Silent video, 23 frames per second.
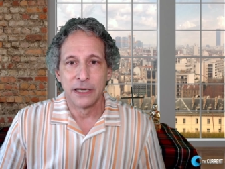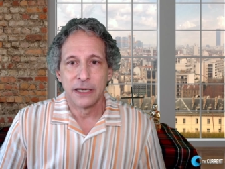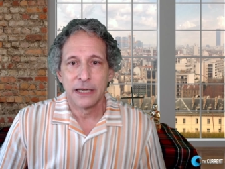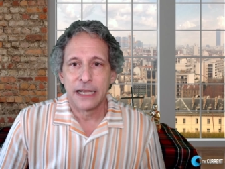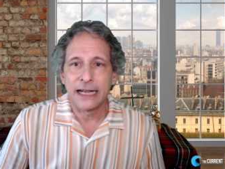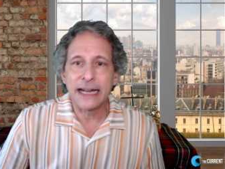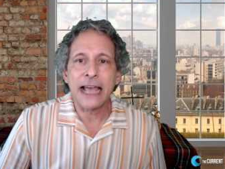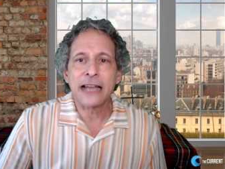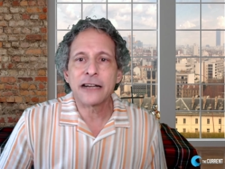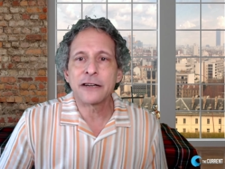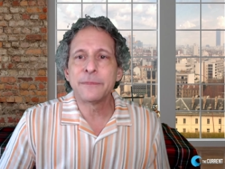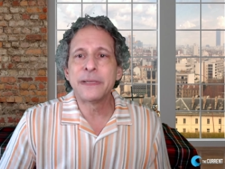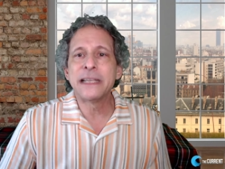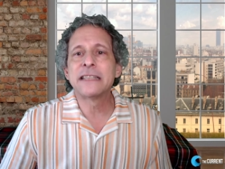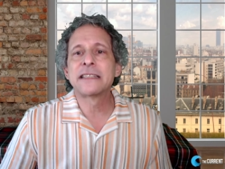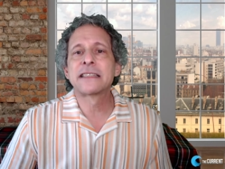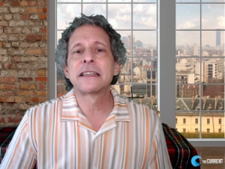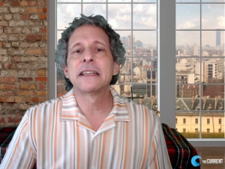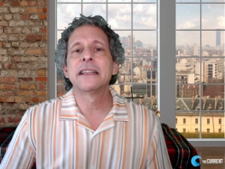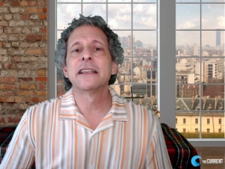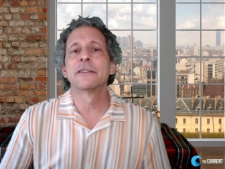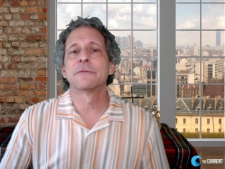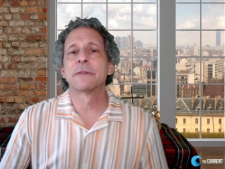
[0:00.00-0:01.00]
And I don't mean
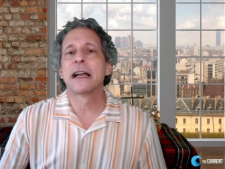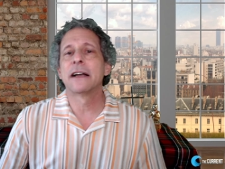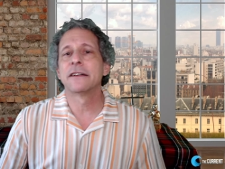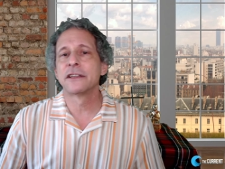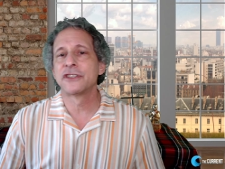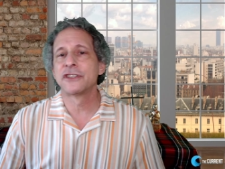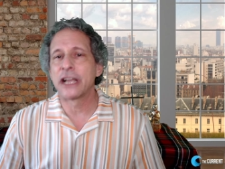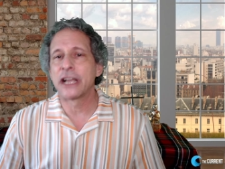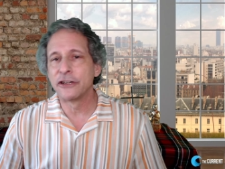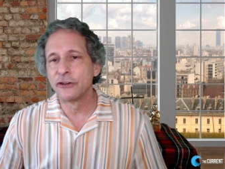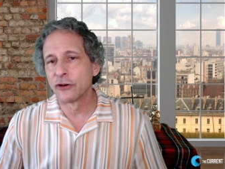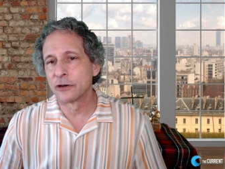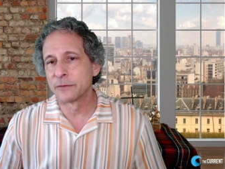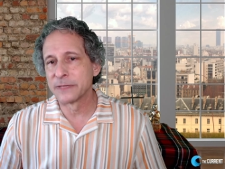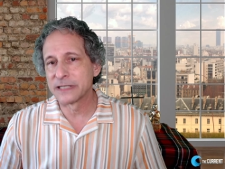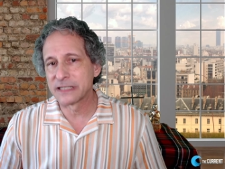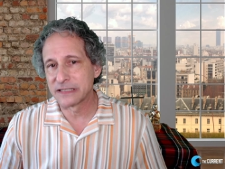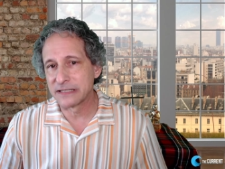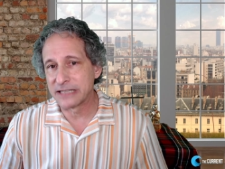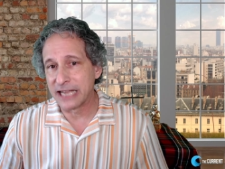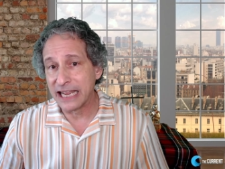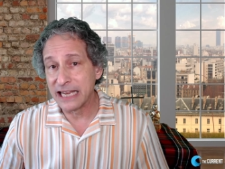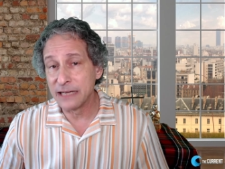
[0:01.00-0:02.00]
sitting around a
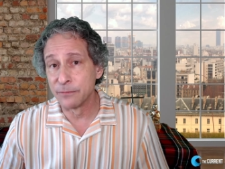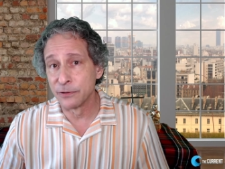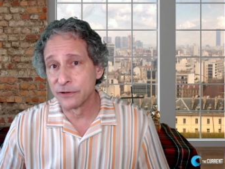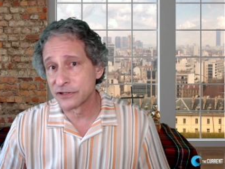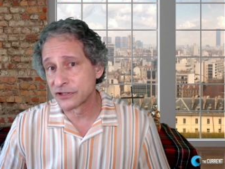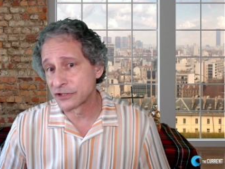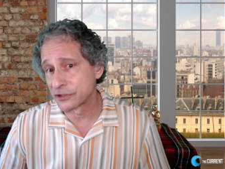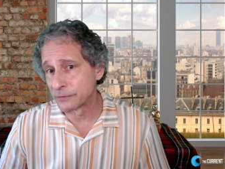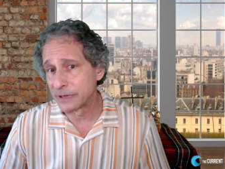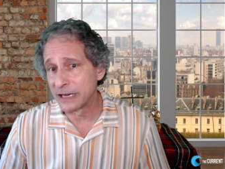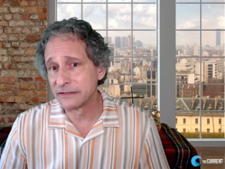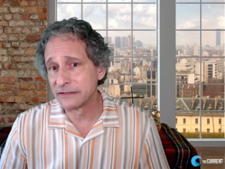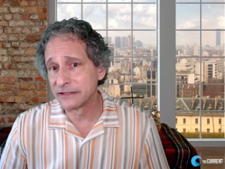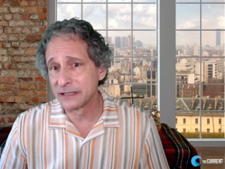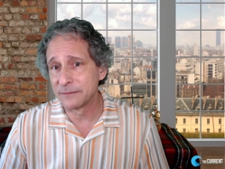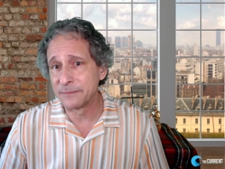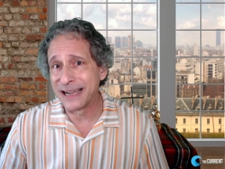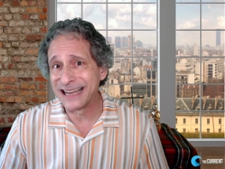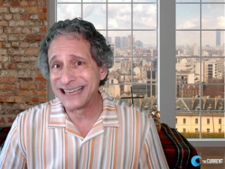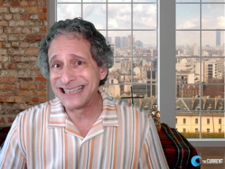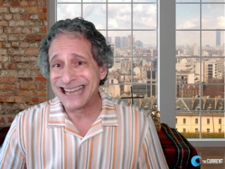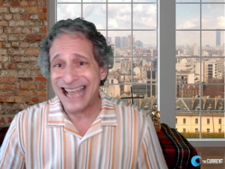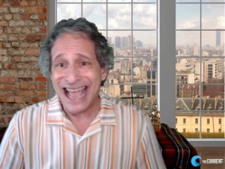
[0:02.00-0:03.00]
ginormous table surrounded
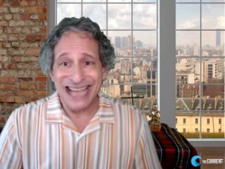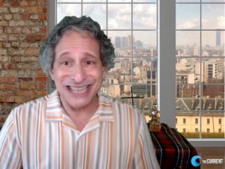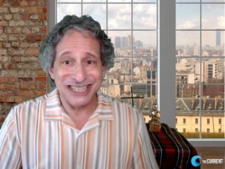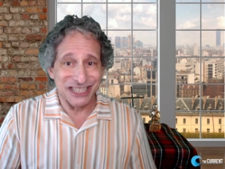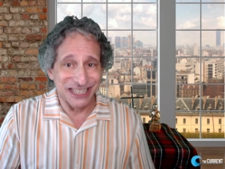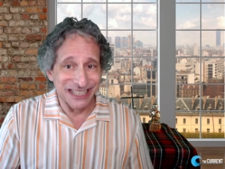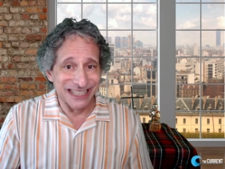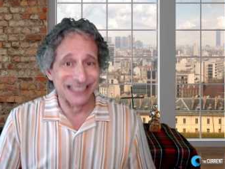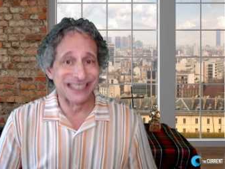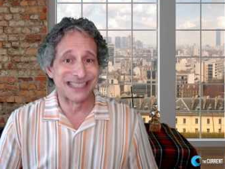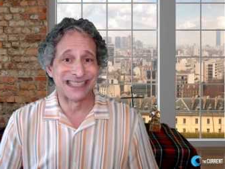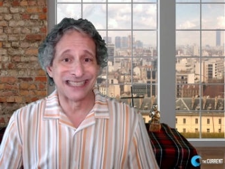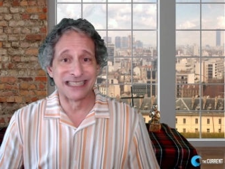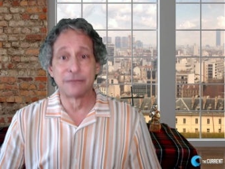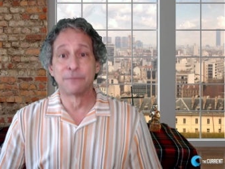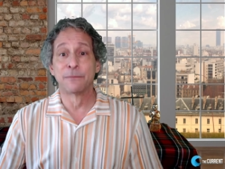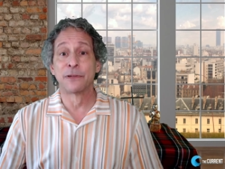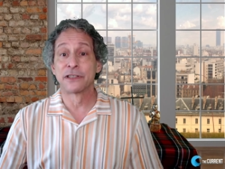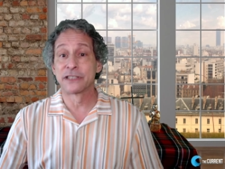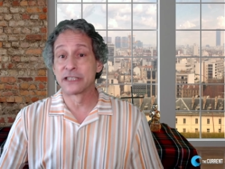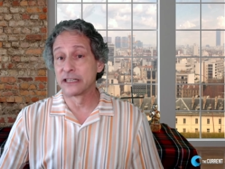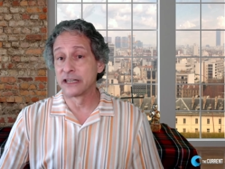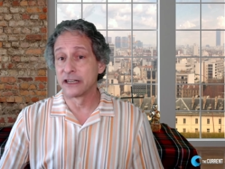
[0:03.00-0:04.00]
by nationalist
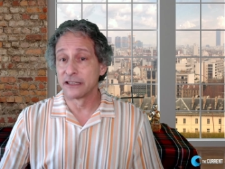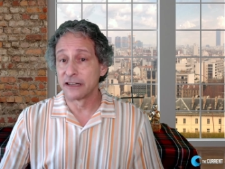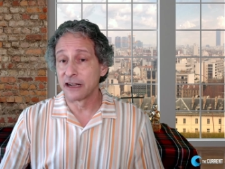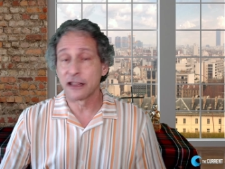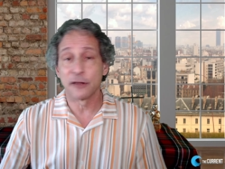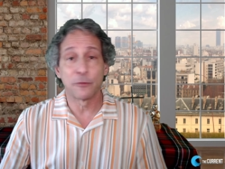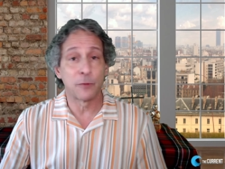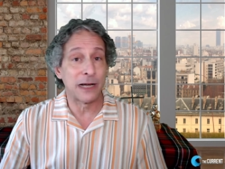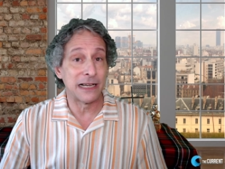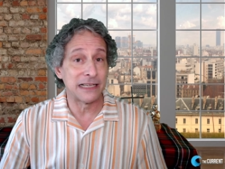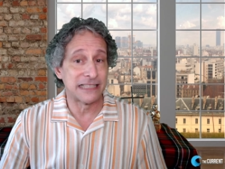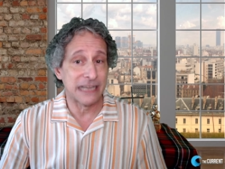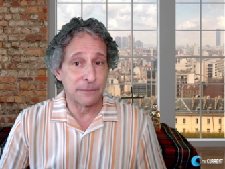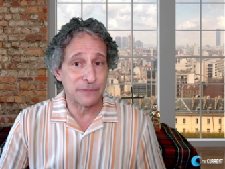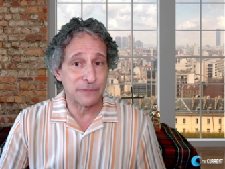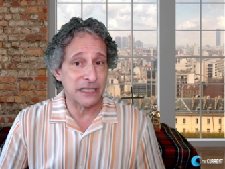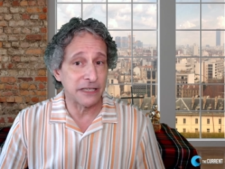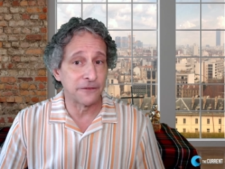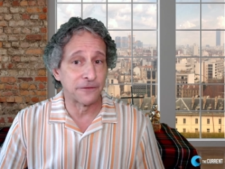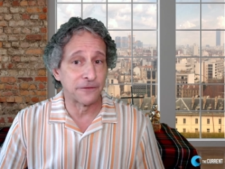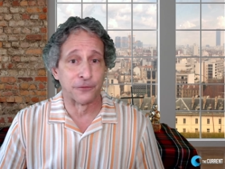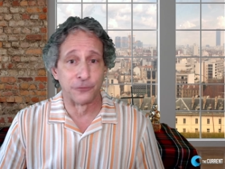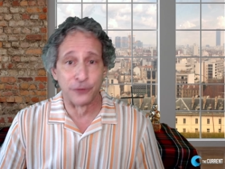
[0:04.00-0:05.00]
symbols in an otherwise
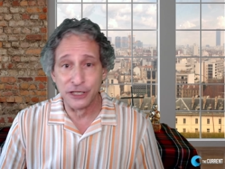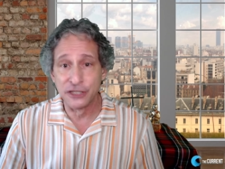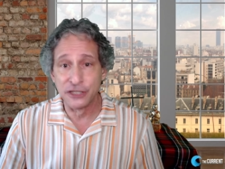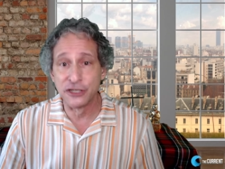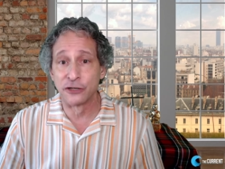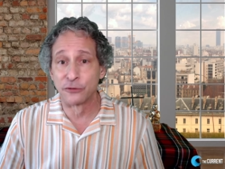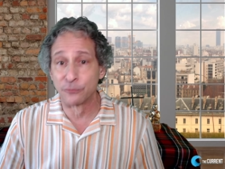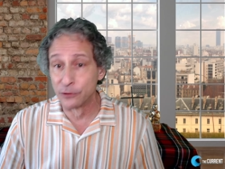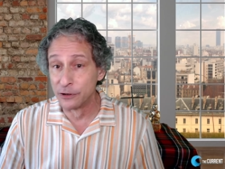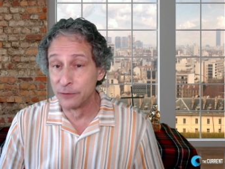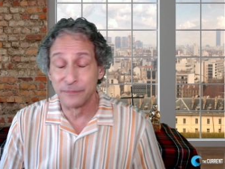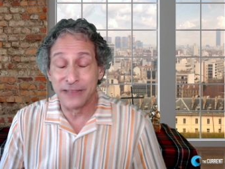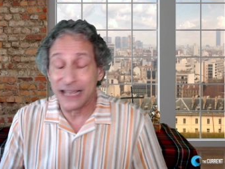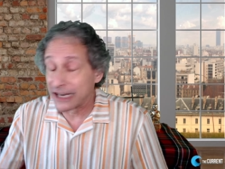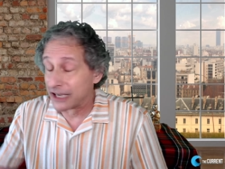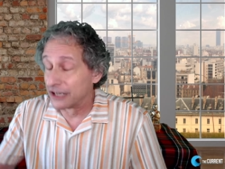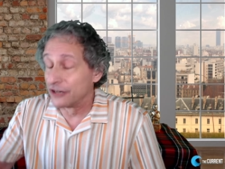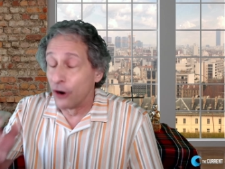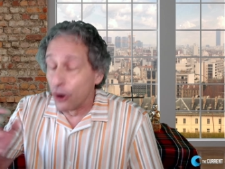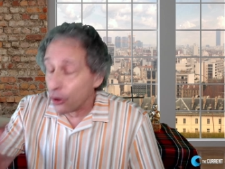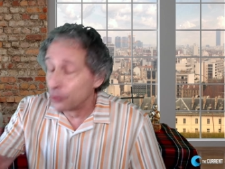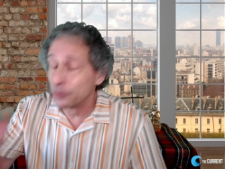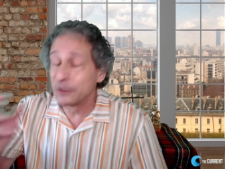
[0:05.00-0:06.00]
empty, frigid room that
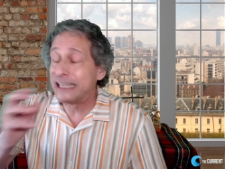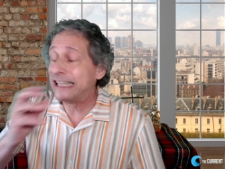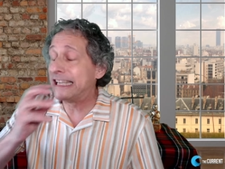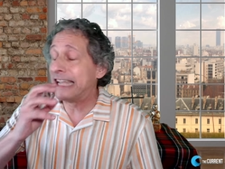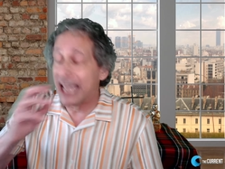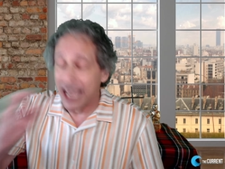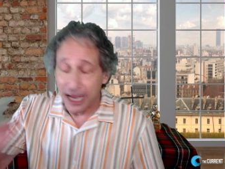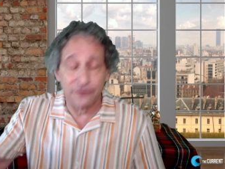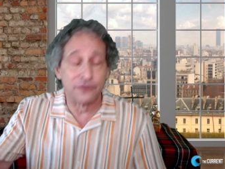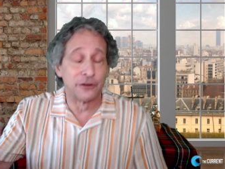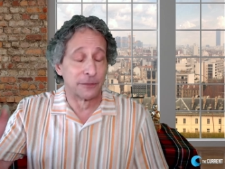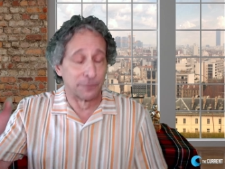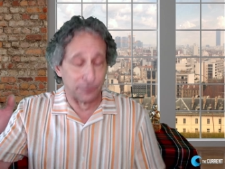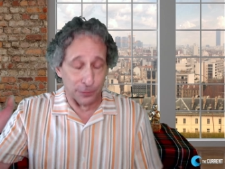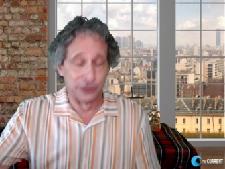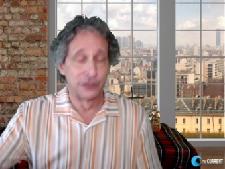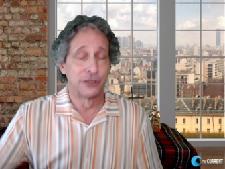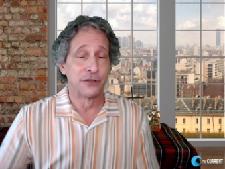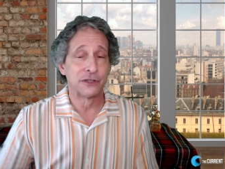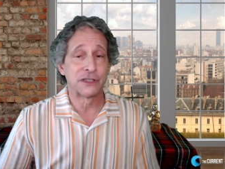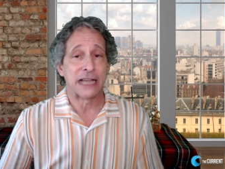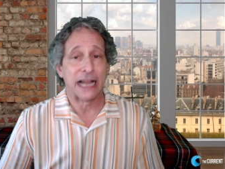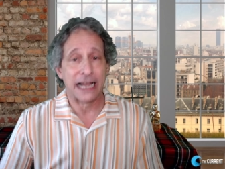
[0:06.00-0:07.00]
could only ever
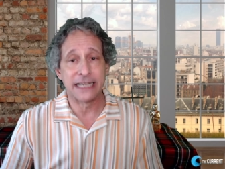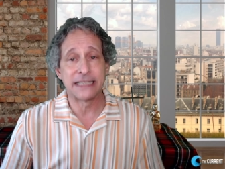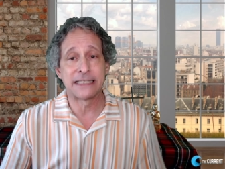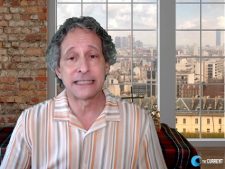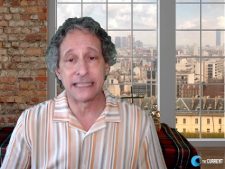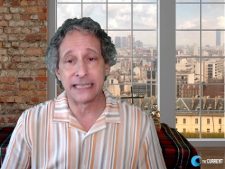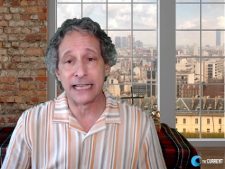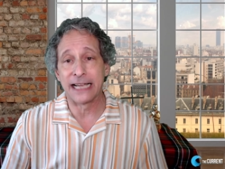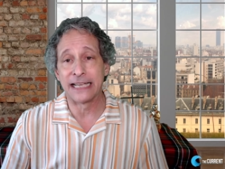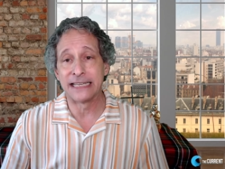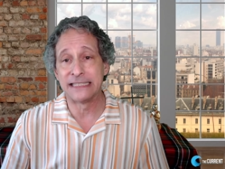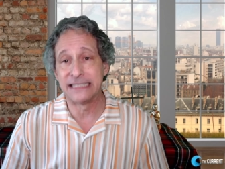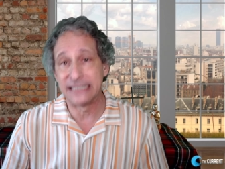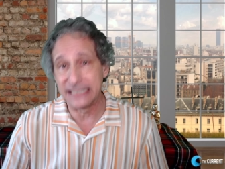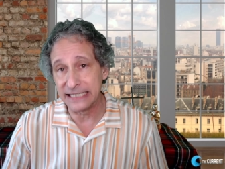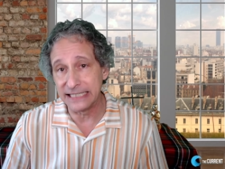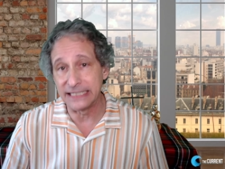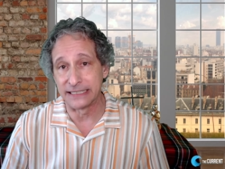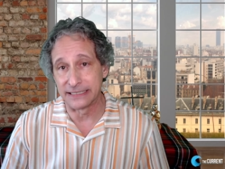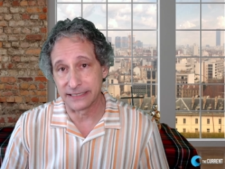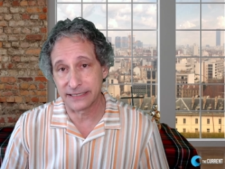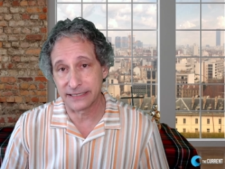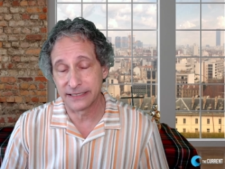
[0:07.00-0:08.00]
produce icy
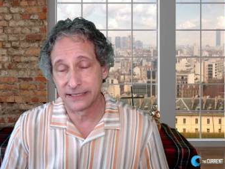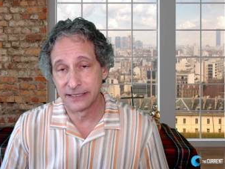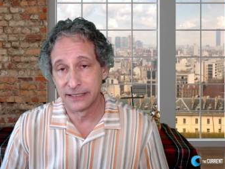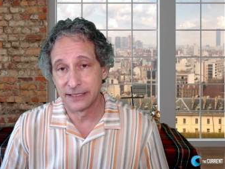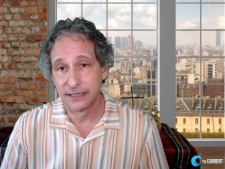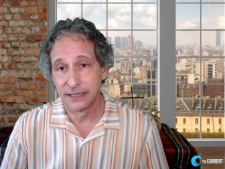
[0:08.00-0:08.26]
ideas.